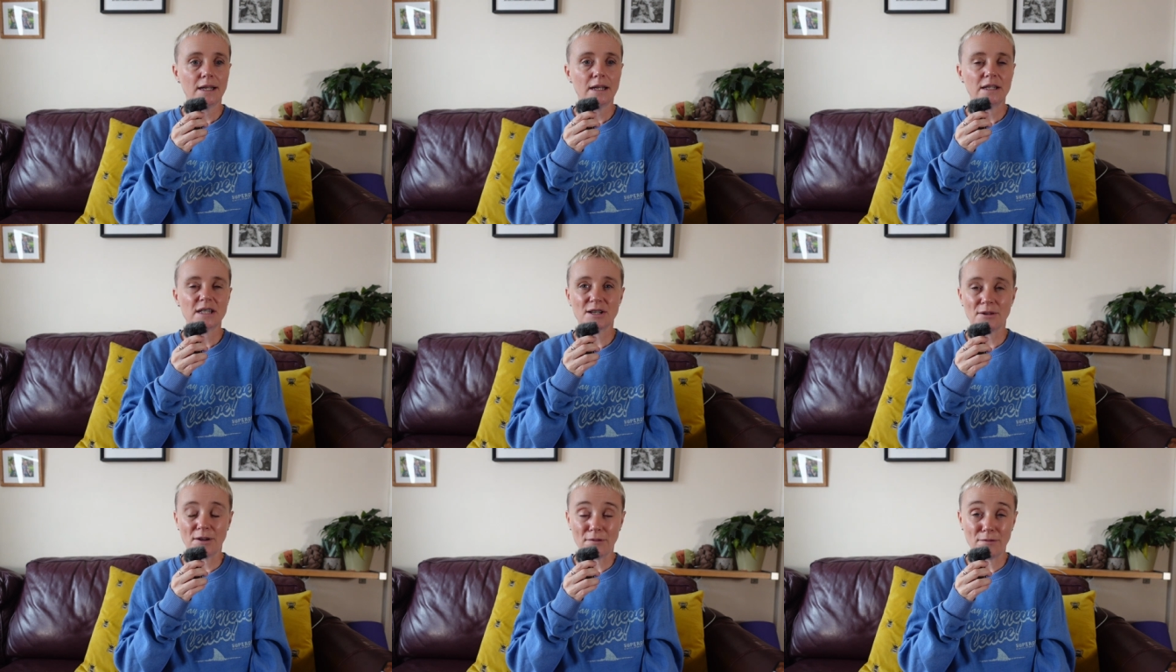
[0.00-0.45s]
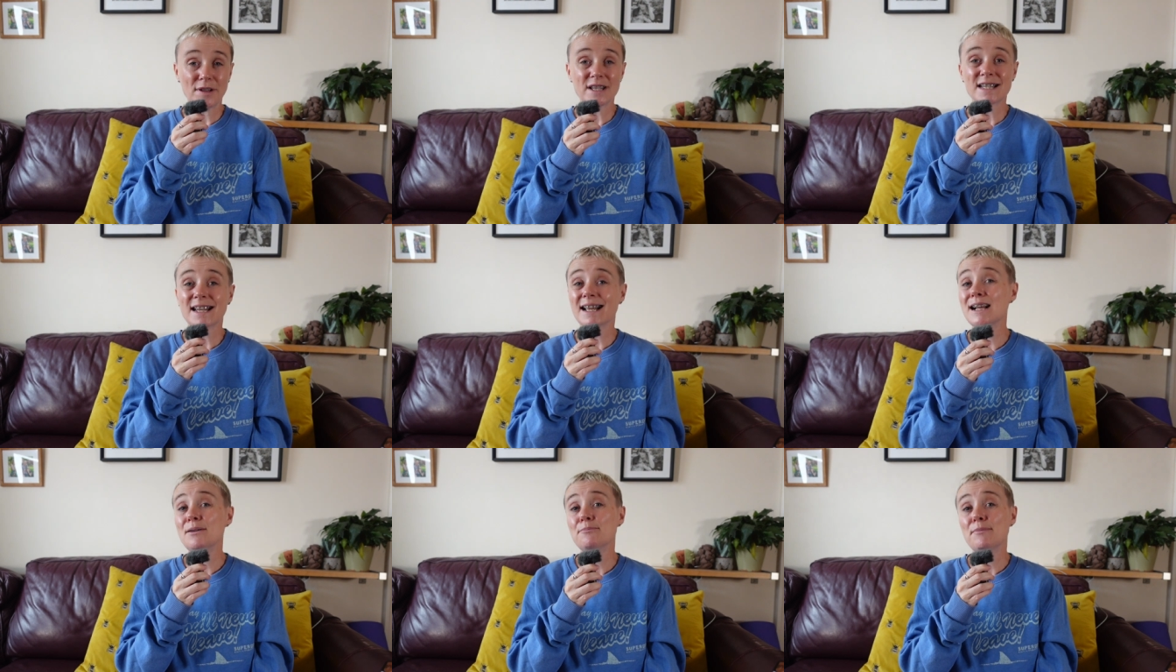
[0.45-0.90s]
So it feels
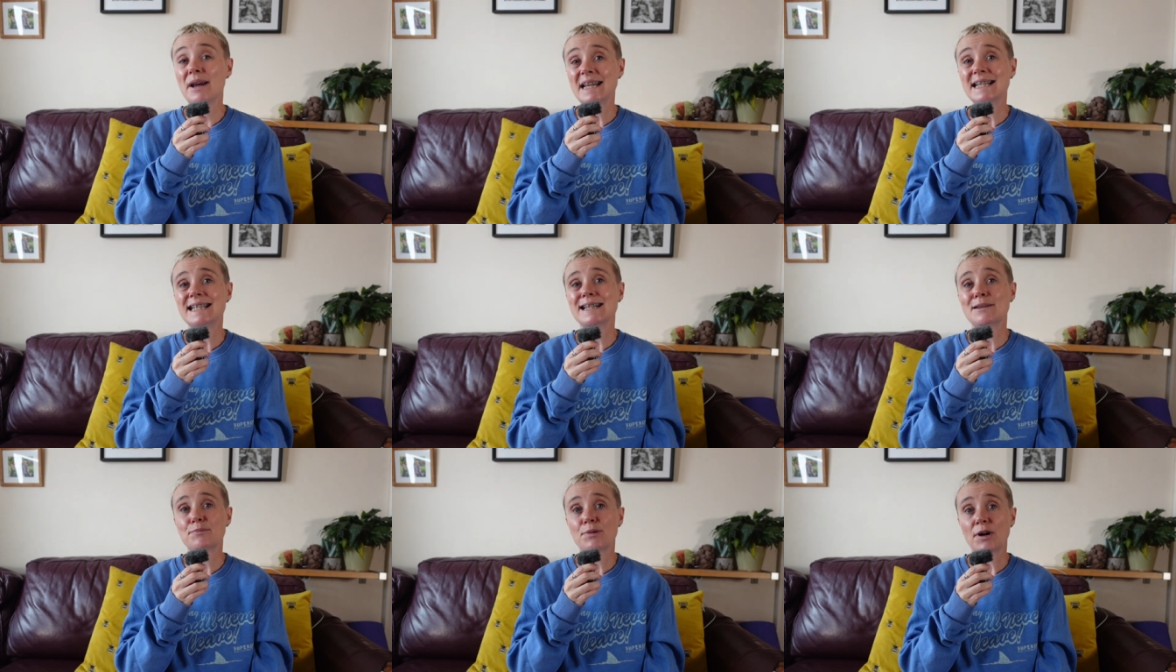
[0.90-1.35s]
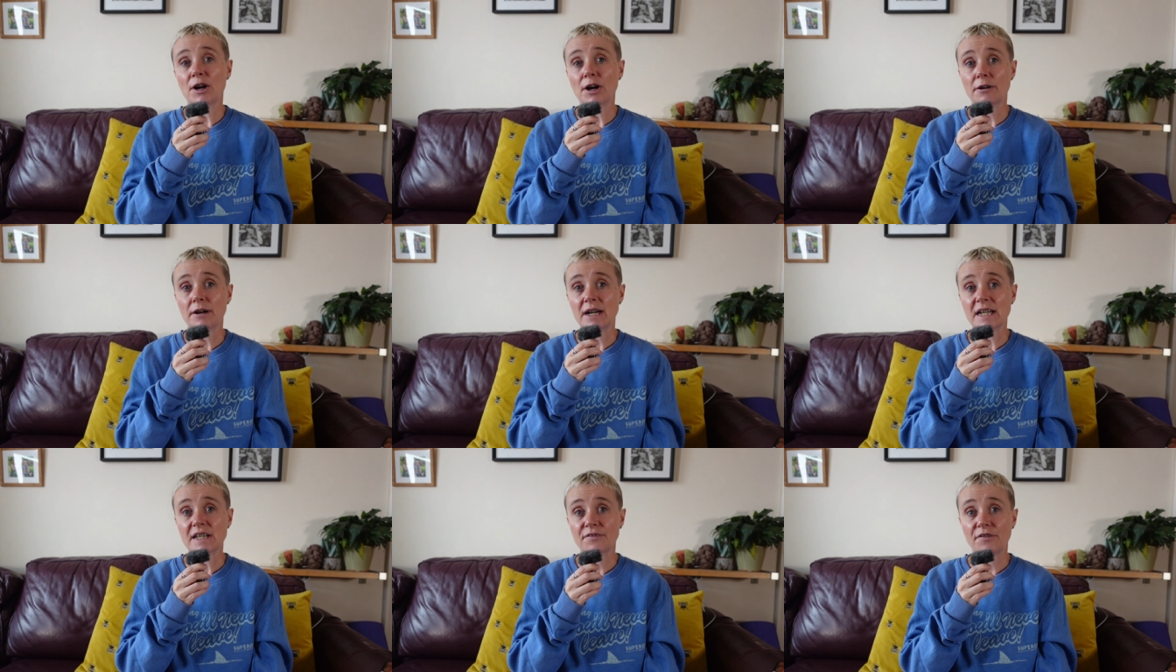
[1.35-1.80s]
like amazing
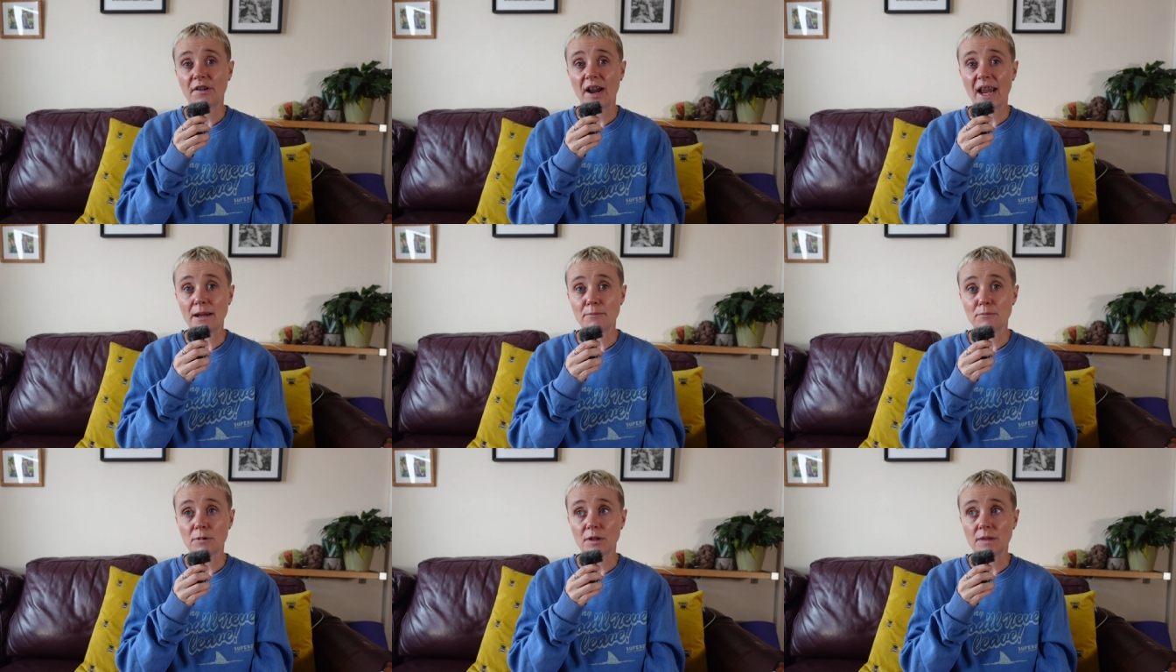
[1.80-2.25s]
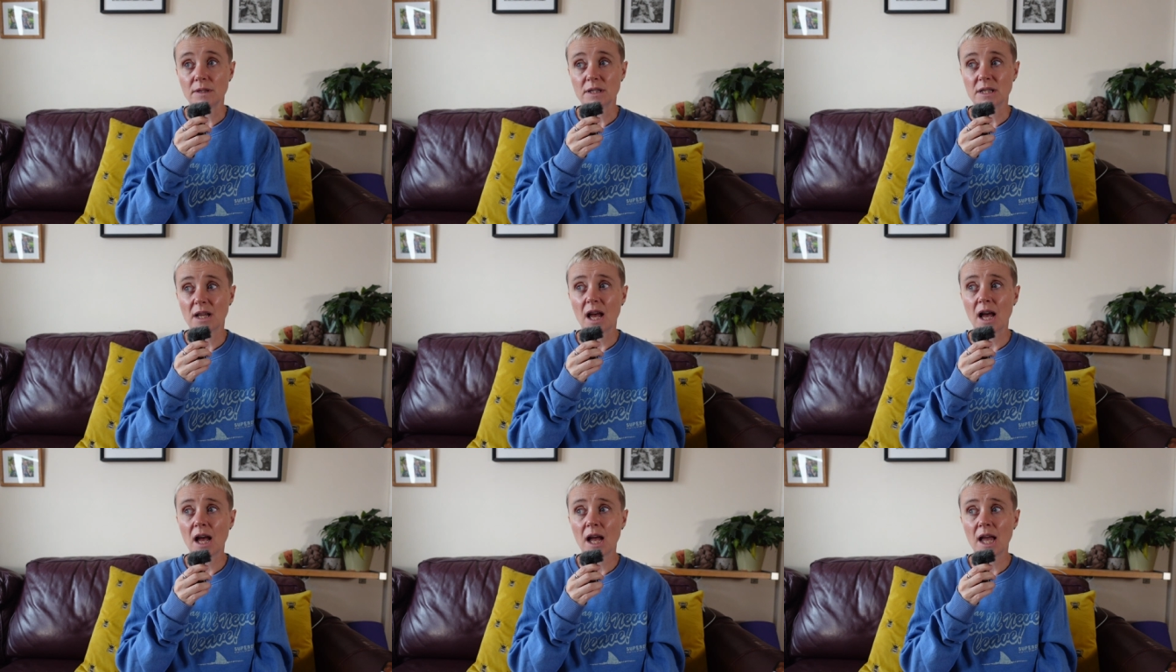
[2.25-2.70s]
progress for 8
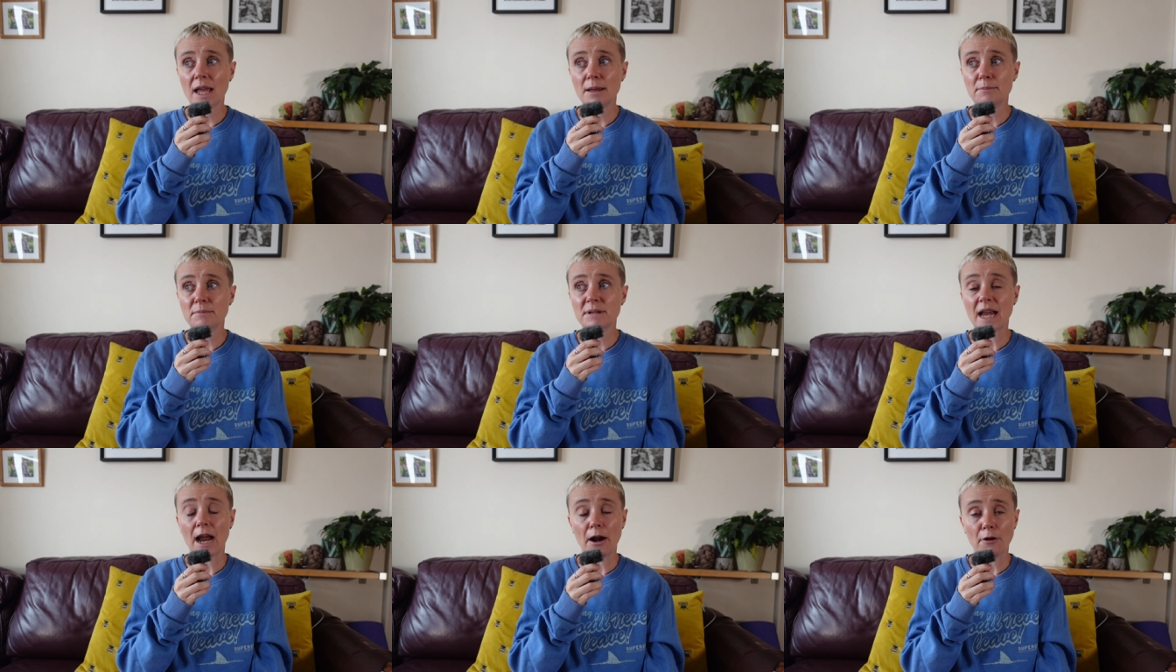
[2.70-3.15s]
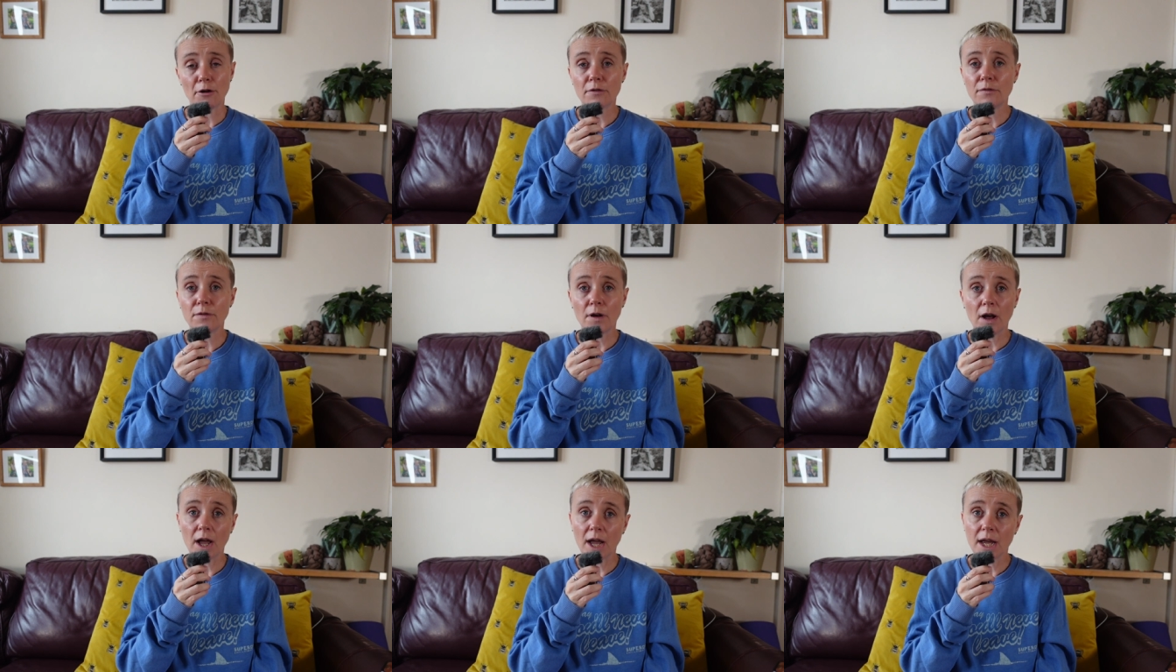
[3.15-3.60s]
months. I am
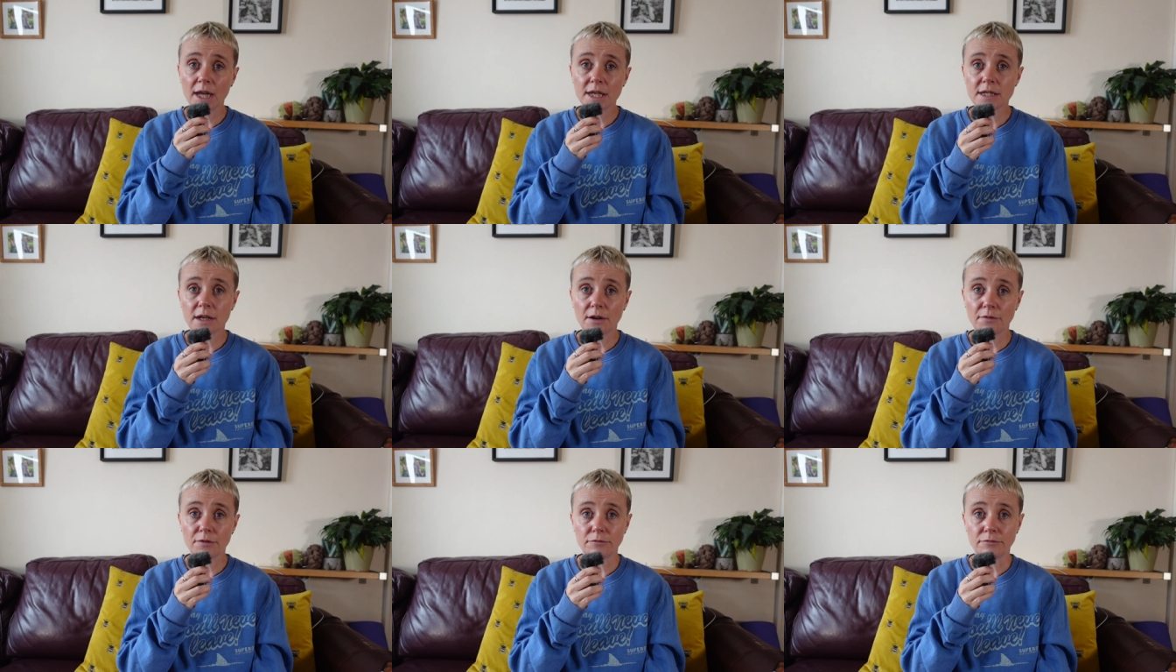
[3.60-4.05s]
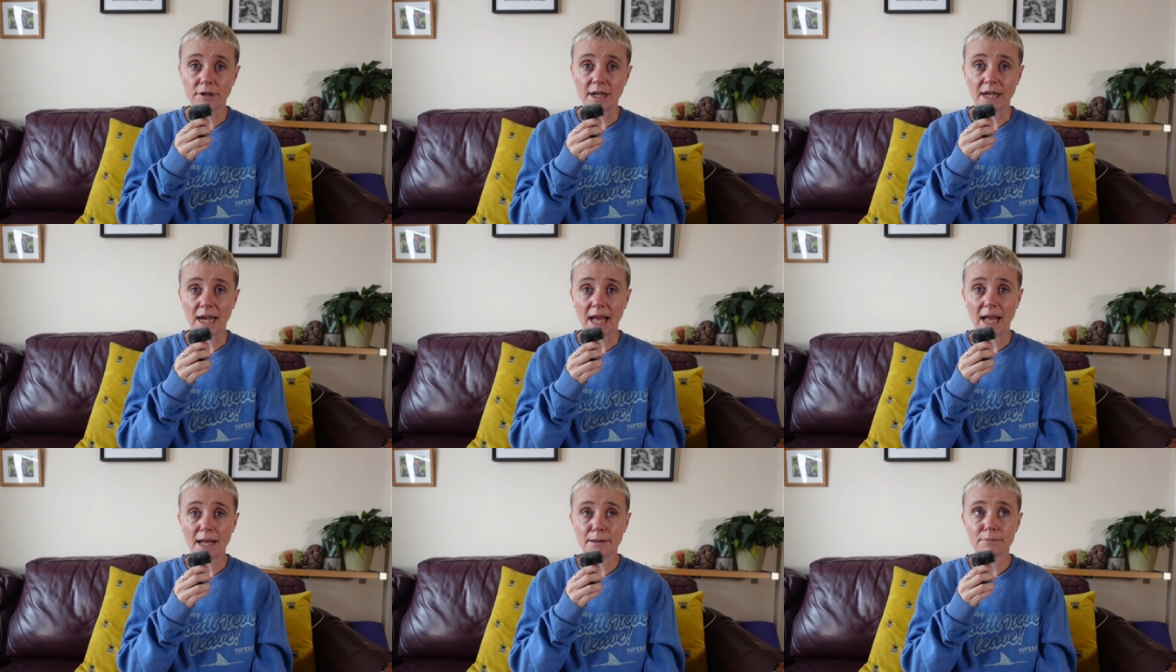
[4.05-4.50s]
terrified of a
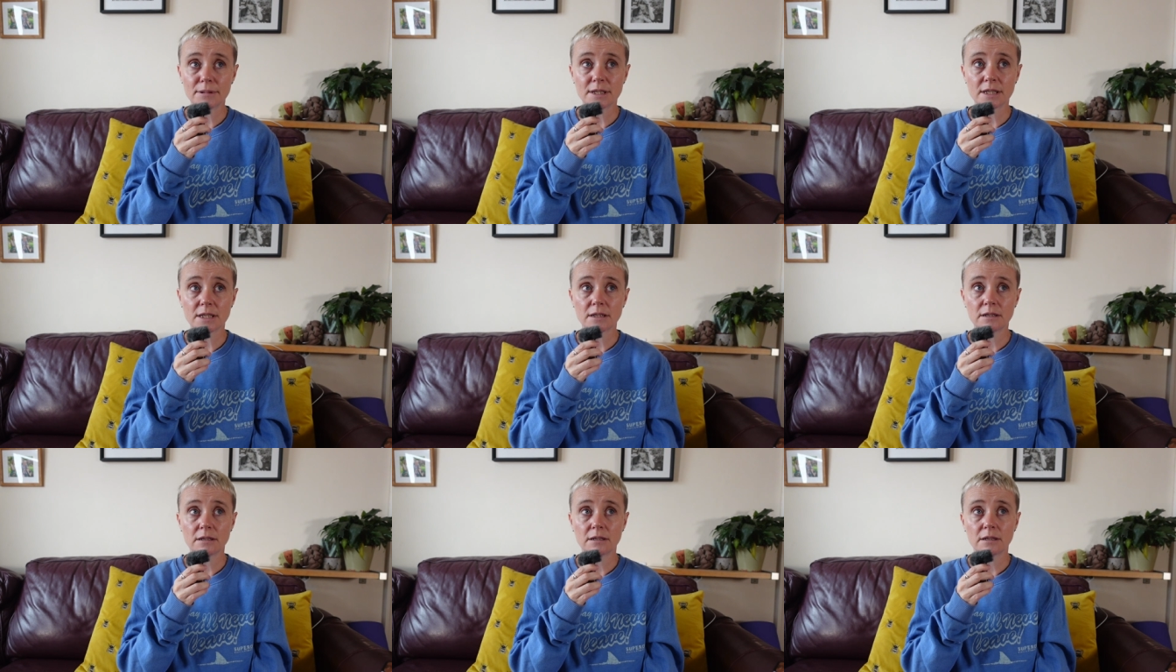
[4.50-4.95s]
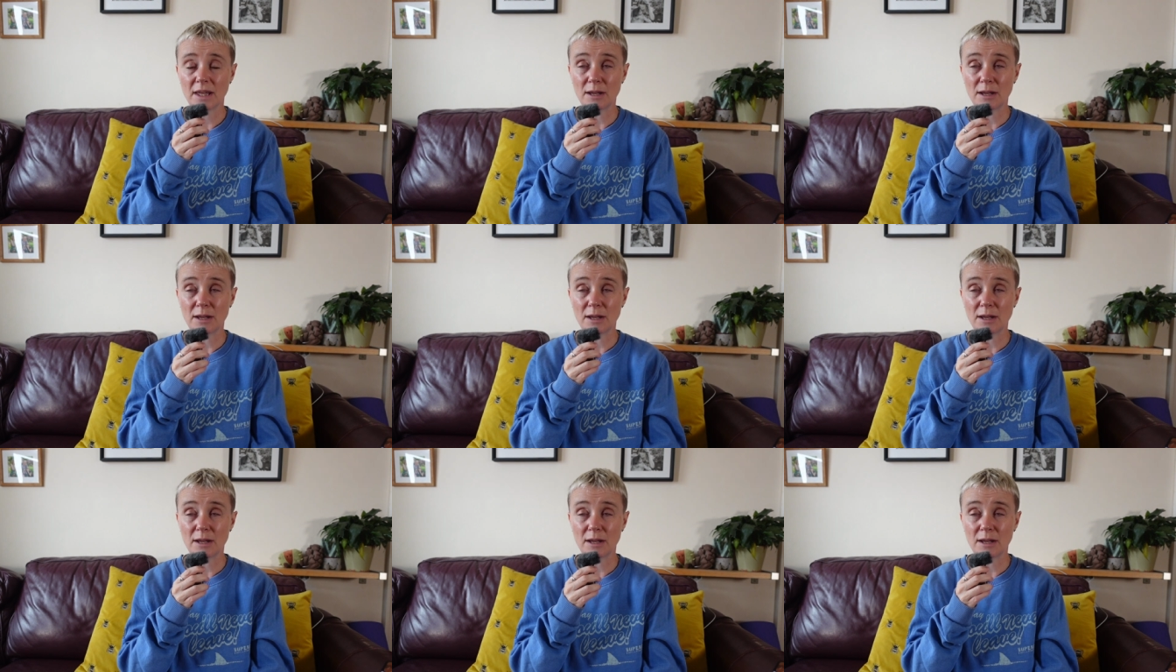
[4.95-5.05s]
relapse.